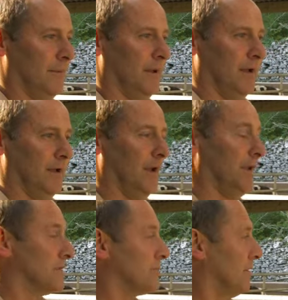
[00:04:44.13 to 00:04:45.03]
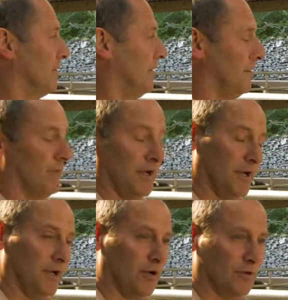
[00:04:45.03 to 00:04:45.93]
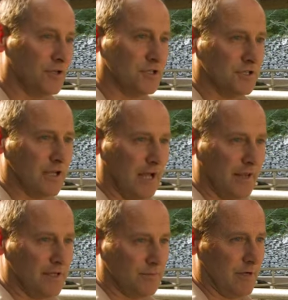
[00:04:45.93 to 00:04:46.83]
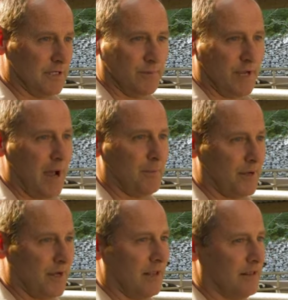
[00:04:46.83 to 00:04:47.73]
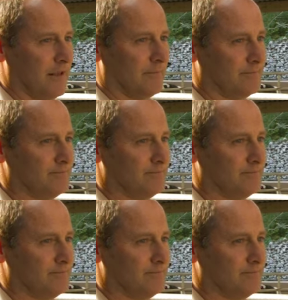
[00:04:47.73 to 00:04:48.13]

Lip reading: And it's been reared in conditions like this where it's been happy and healthy.